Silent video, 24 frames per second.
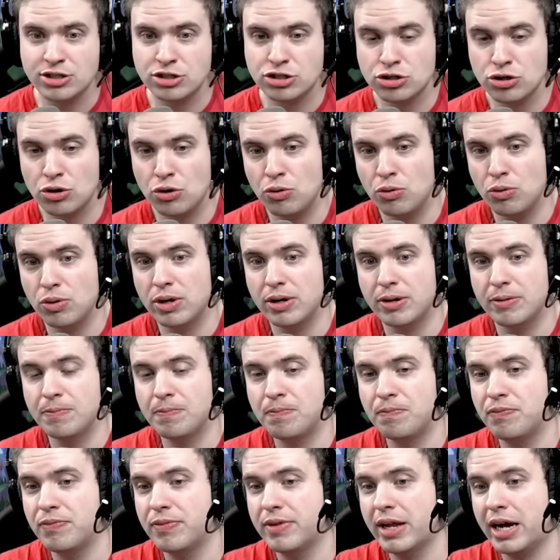So
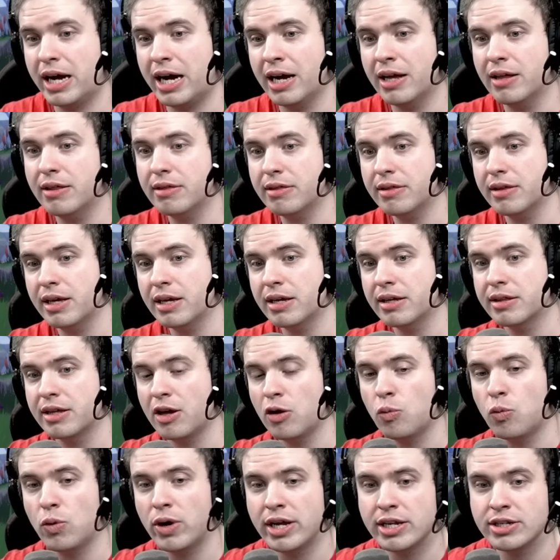I think they
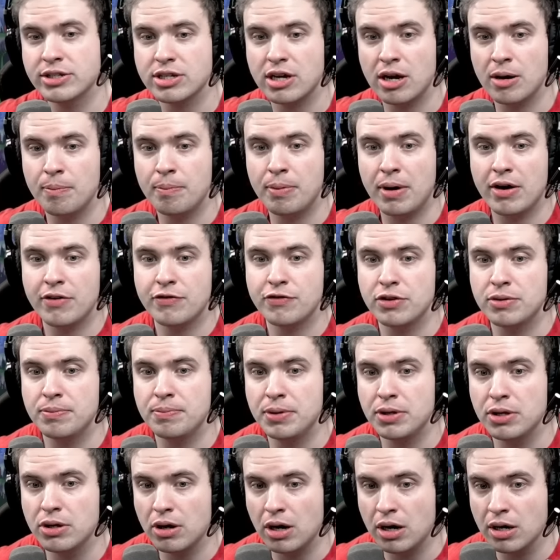went above and
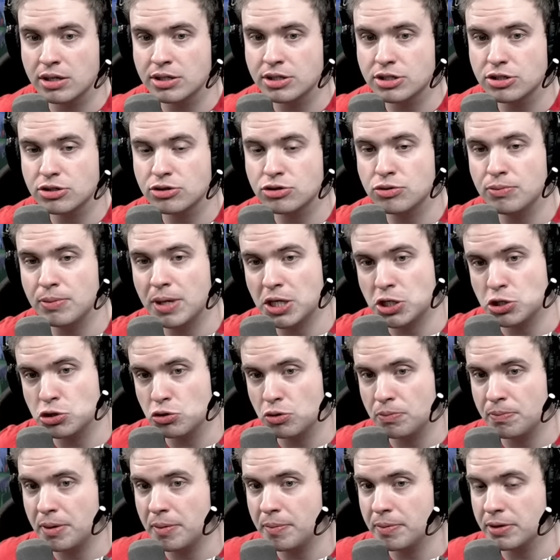beyond to make sure
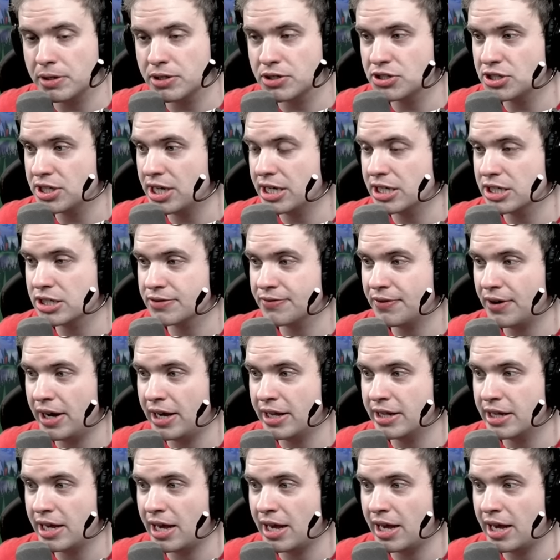people are satisfied.